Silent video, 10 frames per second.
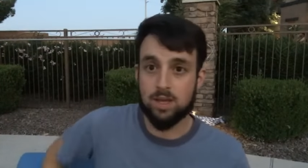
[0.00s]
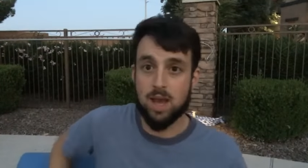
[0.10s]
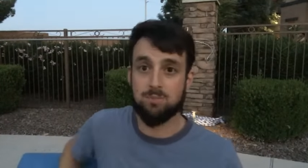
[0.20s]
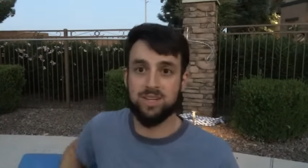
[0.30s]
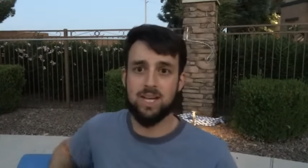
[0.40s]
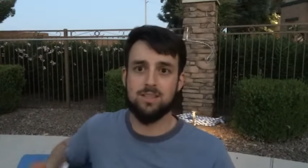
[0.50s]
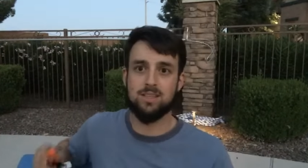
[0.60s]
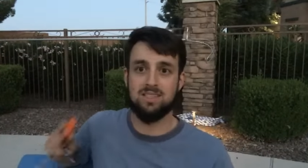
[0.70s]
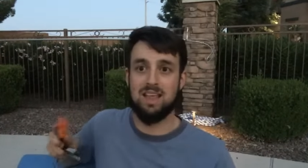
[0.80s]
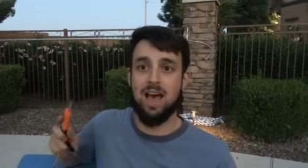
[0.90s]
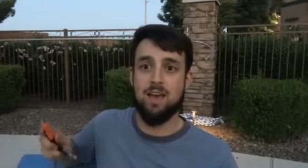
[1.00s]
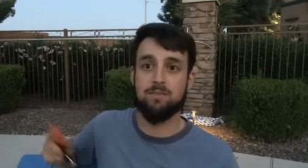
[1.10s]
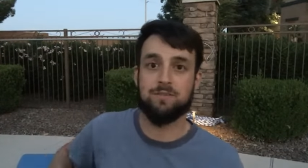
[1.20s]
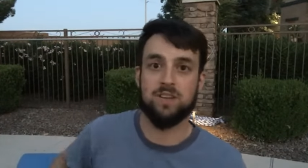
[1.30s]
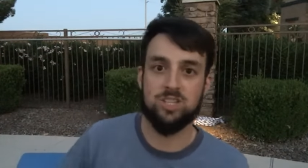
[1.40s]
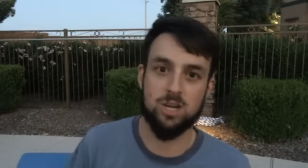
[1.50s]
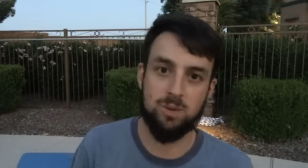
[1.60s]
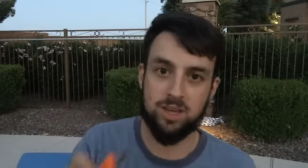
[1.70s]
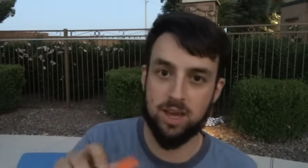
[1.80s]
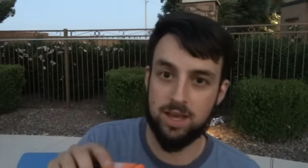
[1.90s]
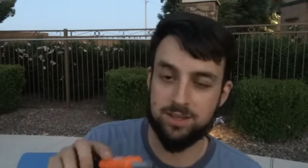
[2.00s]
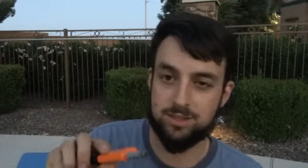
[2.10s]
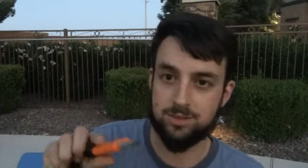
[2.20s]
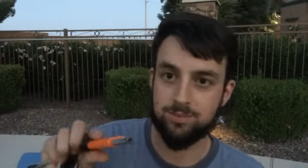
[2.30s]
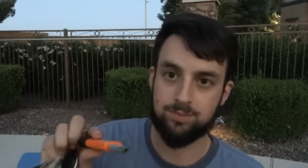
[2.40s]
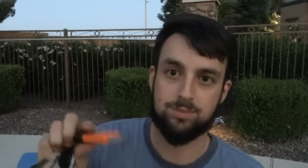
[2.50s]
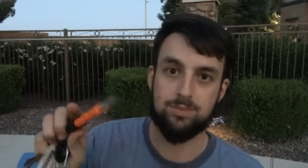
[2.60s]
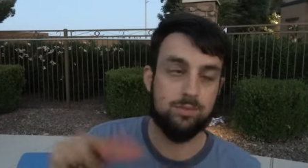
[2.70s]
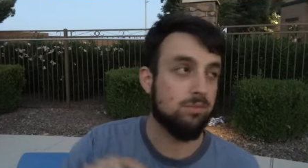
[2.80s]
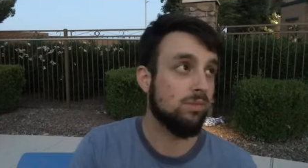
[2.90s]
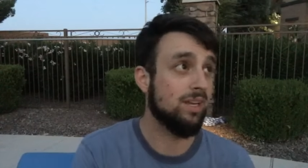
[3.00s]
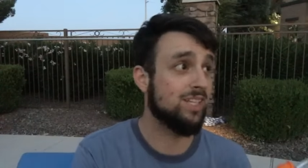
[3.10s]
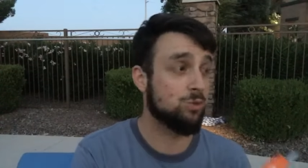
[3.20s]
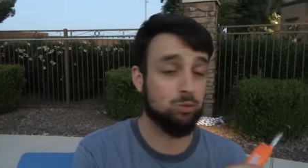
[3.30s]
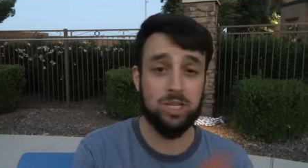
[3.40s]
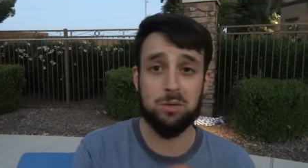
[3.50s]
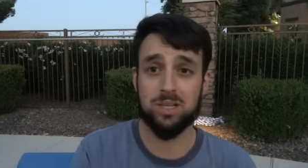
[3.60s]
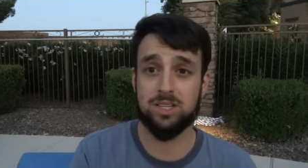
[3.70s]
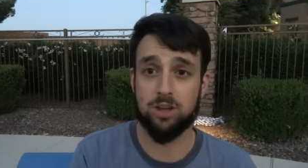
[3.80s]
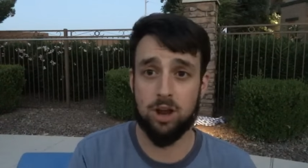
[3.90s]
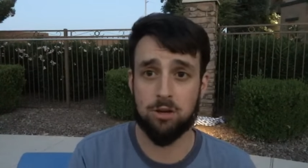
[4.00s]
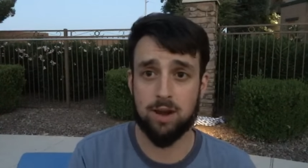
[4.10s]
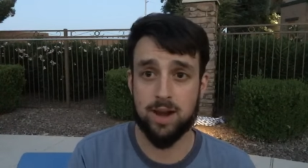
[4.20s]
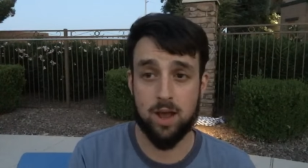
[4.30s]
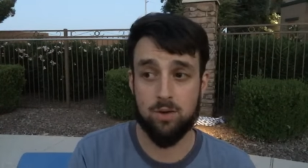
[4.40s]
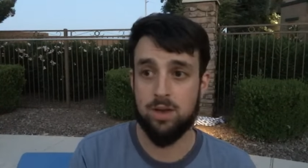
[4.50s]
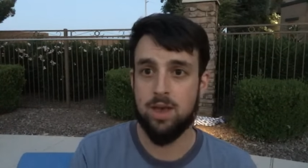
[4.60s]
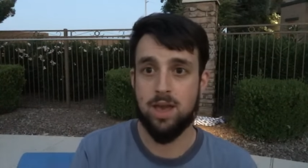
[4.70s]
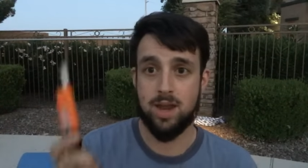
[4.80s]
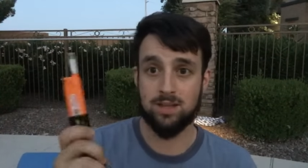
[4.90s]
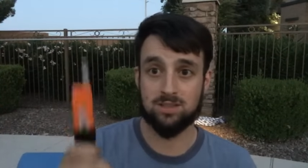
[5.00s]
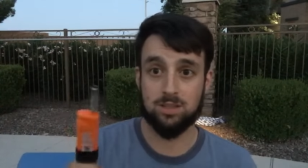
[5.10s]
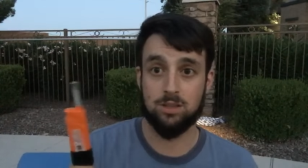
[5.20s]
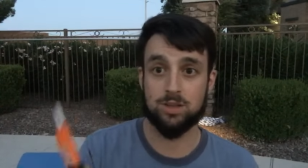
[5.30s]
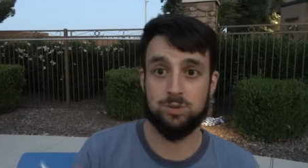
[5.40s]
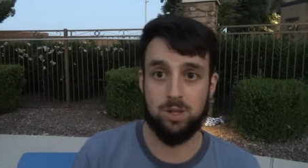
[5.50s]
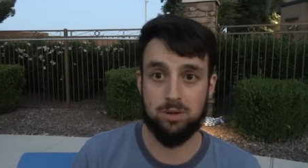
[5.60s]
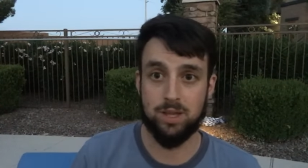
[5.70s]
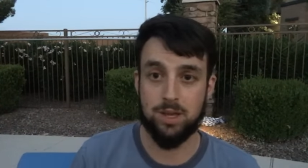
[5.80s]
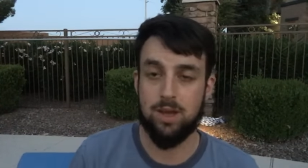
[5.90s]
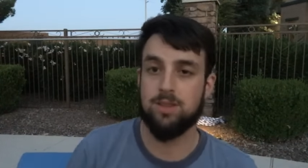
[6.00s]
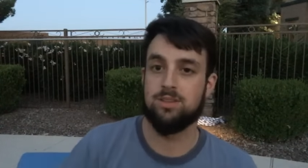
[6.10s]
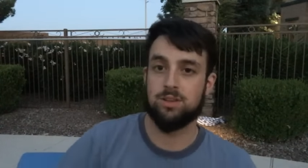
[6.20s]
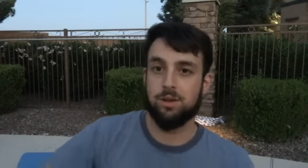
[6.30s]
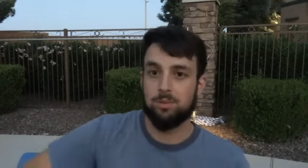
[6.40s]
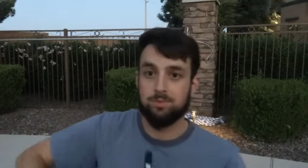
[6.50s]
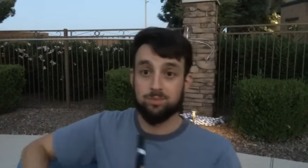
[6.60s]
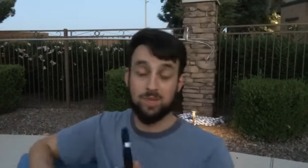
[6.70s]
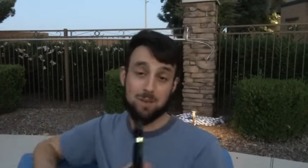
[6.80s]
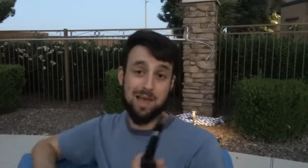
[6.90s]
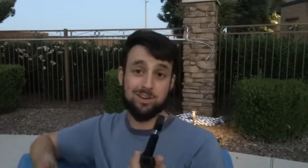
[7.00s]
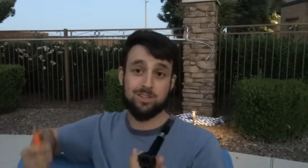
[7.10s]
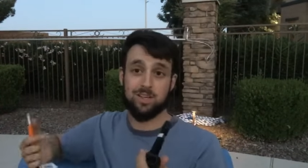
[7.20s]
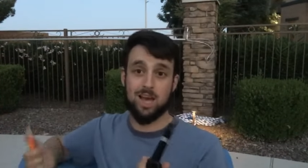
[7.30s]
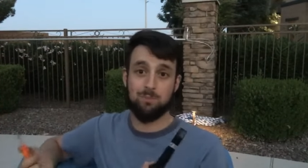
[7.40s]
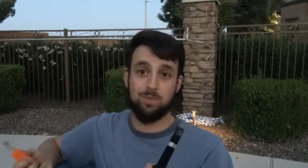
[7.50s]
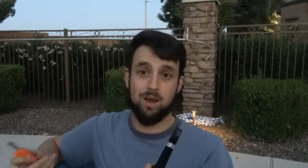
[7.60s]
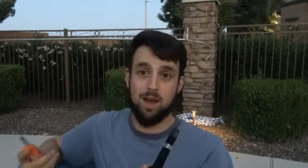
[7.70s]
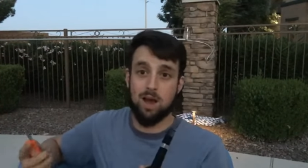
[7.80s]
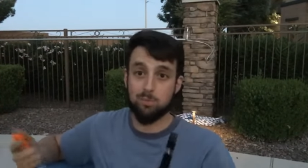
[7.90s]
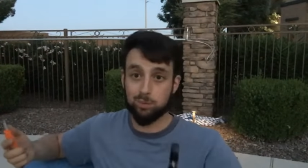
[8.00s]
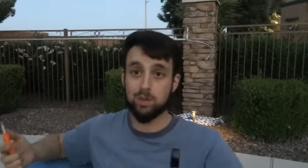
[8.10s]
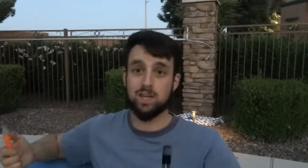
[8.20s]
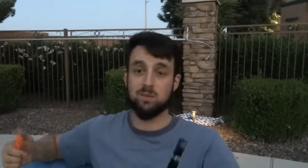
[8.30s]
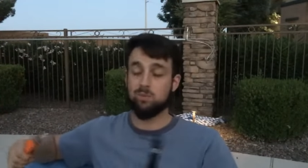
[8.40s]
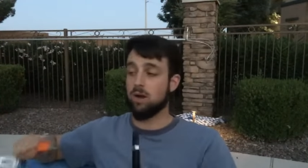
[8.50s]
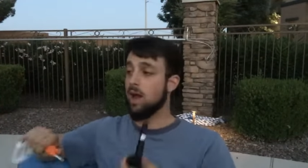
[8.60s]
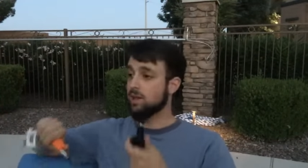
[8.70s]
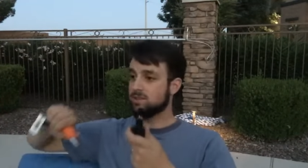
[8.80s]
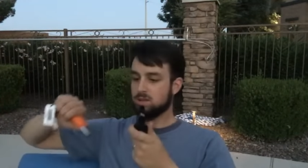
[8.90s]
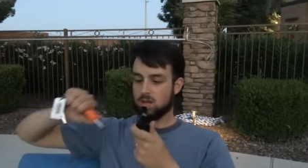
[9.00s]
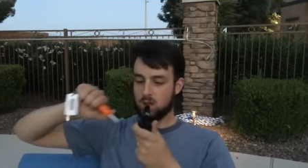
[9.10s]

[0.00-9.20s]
I'm jacking this live feature because it's really, really dark right now and it still looks really, really good. So I'm actually, I'm, I'm pretty impressed.